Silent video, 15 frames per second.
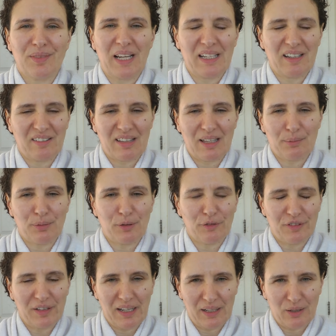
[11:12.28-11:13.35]
an example
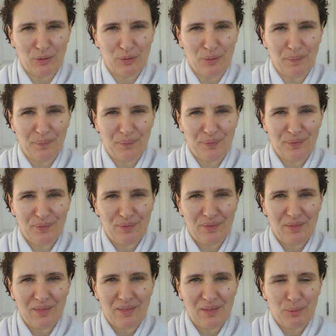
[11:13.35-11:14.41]
of how,
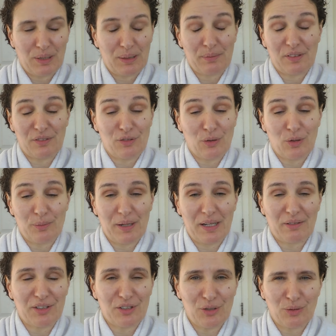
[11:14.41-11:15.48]
perhaps if you're a
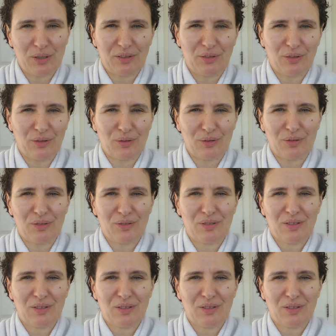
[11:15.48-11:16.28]
parent, you want to